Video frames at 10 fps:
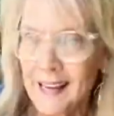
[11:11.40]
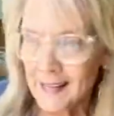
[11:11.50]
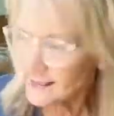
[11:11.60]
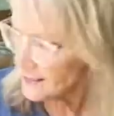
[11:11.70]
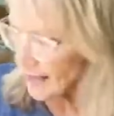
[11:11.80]

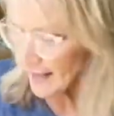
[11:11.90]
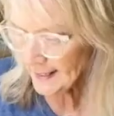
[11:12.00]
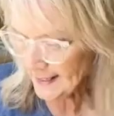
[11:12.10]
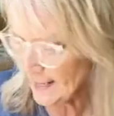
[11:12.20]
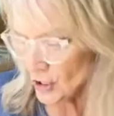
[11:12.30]
it's
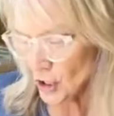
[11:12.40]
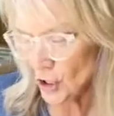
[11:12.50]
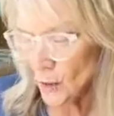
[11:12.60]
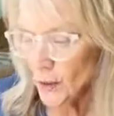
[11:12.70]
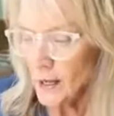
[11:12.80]
not an
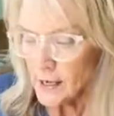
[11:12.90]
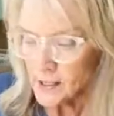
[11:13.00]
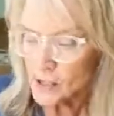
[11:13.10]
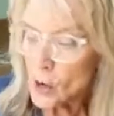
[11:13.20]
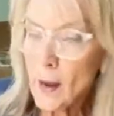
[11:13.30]
issue.
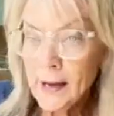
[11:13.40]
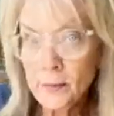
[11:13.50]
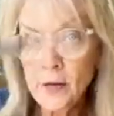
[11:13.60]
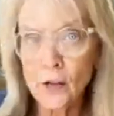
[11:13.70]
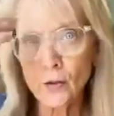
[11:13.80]
So I
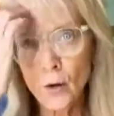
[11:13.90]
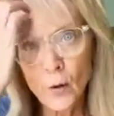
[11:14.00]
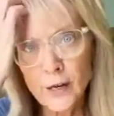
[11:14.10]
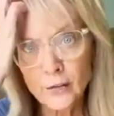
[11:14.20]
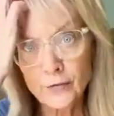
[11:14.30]
am going to
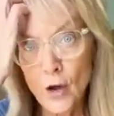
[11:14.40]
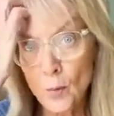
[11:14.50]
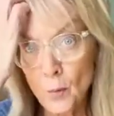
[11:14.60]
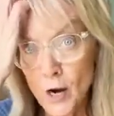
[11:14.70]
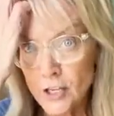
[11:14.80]
throw in a
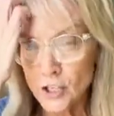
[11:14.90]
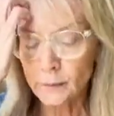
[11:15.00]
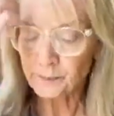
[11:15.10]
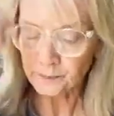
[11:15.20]
foam brush